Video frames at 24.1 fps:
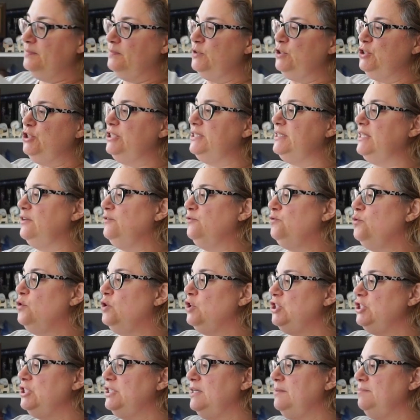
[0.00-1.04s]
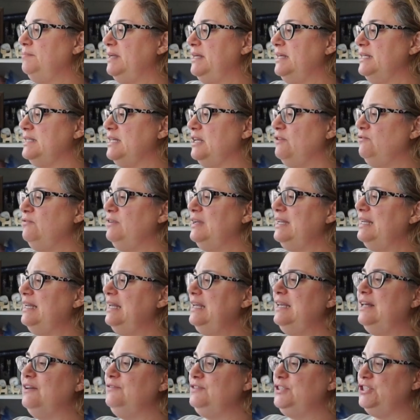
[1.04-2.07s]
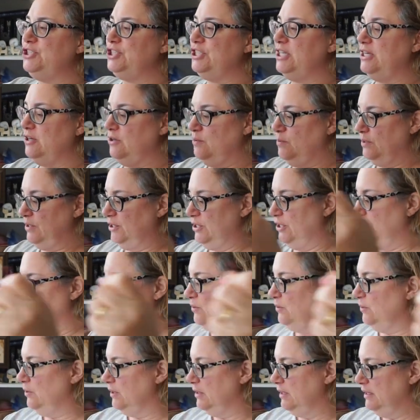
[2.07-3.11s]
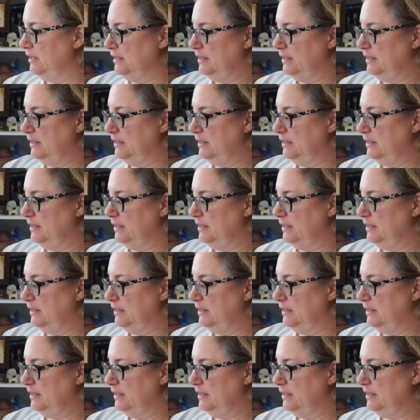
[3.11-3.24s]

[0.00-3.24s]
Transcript: Which is unfortunate because I'd really love to share it with you.